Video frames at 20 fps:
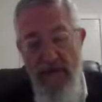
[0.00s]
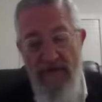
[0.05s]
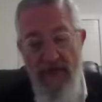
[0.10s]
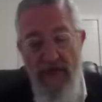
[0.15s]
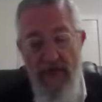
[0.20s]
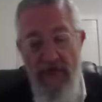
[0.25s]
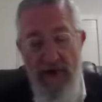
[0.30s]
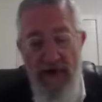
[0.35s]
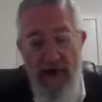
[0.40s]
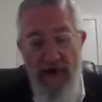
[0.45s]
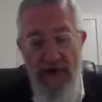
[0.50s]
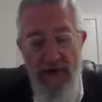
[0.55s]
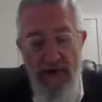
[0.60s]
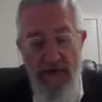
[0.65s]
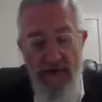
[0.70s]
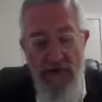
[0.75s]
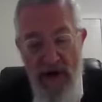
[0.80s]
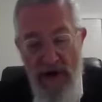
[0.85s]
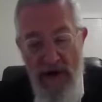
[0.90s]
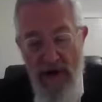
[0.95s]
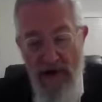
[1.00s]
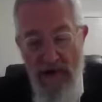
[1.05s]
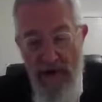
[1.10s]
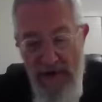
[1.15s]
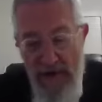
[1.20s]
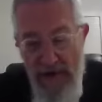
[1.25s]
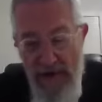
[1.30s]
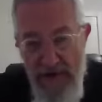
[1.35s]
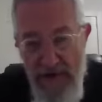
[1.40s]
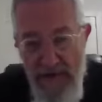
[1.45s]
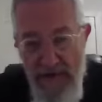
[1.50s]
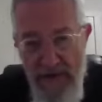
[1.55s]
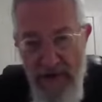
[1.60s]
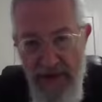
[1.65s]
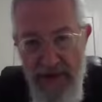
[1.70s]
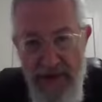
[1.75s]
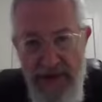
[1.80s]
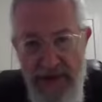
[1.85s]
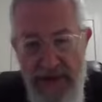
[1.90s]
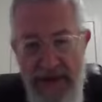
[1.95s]
Velohoyu makoros.
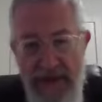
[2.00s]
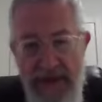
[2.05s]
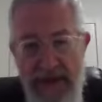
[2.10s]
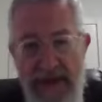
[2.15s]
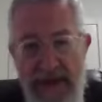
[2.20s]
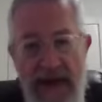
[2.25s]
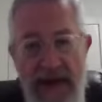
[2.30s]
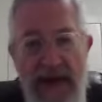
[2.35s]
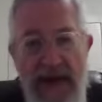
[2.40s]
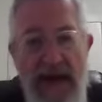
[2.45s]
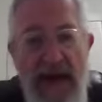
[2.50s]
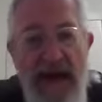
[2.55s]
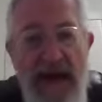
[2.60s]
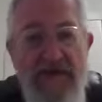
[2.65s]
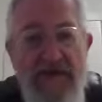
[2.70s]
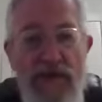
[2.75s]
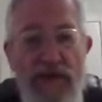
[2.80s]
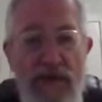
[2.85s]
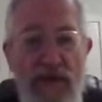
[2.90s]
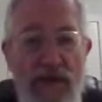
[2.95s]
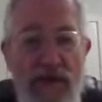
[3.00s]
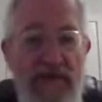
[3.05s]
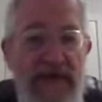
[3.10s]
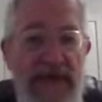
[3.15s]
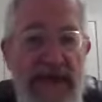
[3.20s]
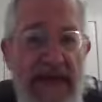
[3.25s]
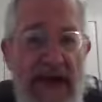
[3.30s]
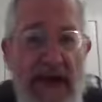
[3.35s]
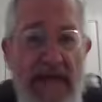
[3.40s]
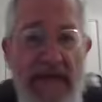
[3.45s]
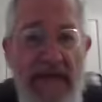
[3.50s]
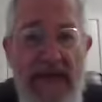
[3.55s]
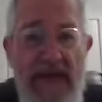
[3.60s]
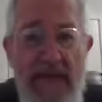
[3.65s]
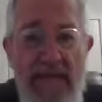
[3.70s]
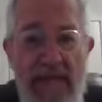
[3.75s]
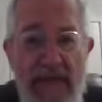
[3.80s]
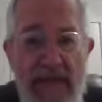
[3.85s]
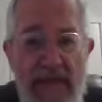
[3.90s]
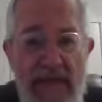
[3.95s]
They did not have roofs on
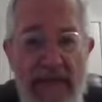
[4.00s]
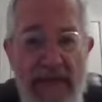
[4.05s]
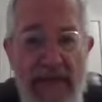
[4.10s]
them.